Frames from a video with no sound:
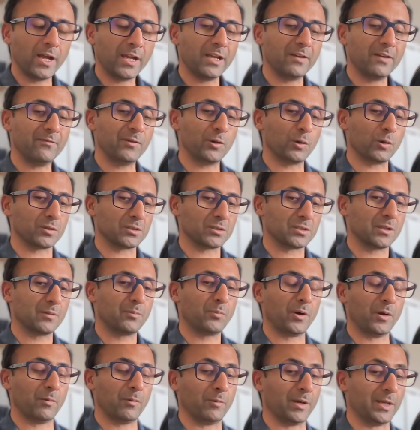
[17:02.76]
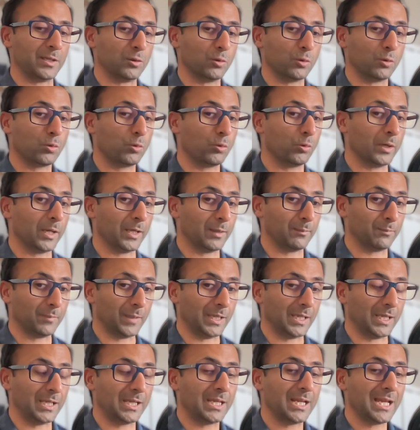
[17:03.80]
have you got to the point where you're calling
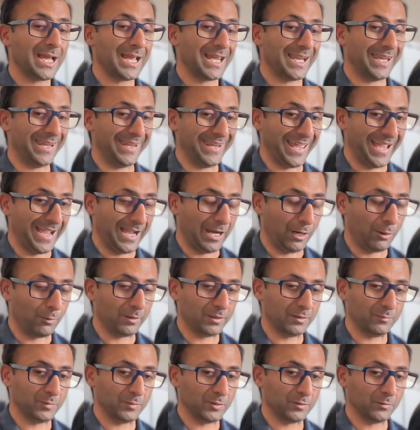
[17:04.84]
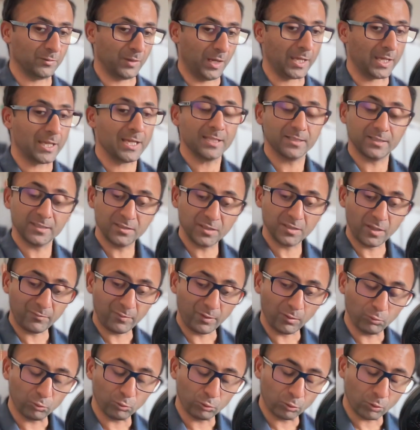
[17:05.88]
me now in the middle of the night? There's
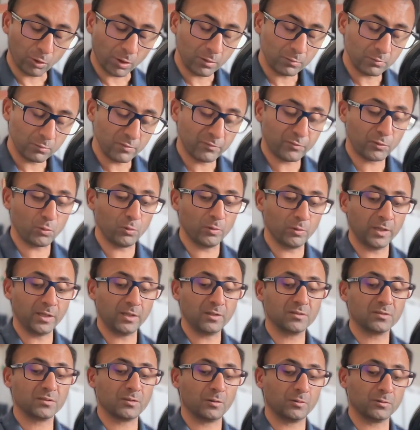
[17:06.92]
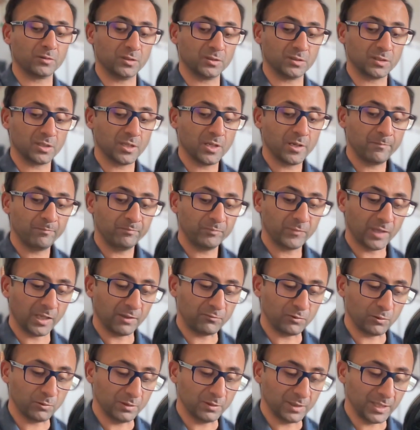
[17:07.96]
nothing wrong with calling consultants. If
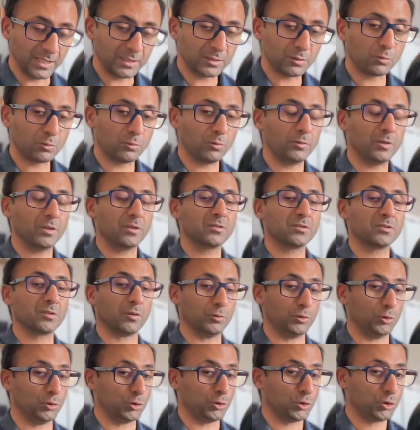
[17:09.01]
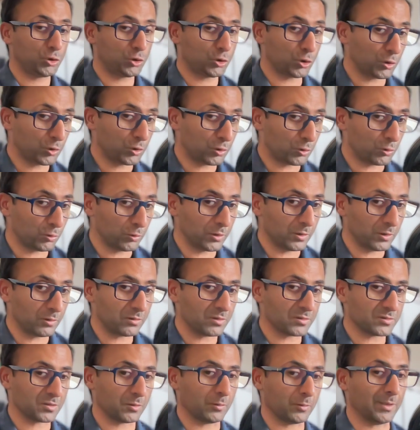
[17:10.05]
you need to call your consultant, you should call your
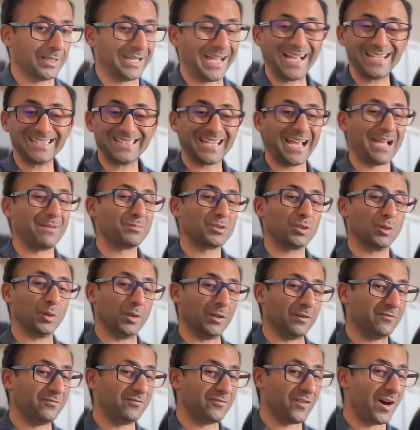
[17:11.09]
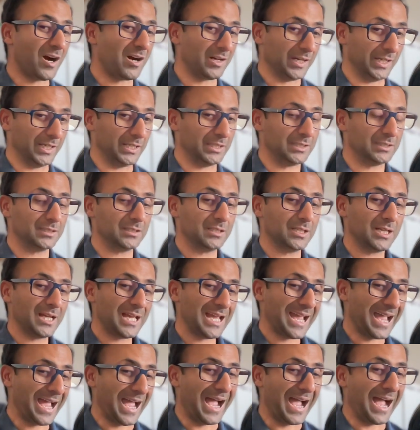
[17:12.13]
consultant. That's absolutely fine.
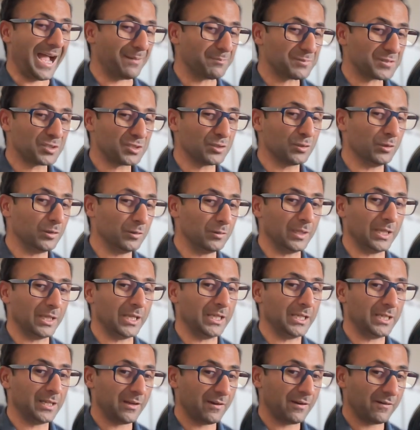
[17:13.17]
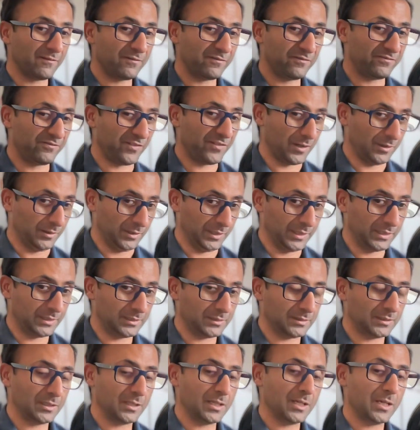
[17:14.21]
Absolutely fine.
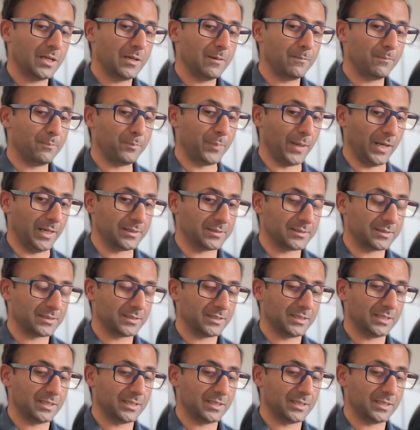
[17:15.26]
But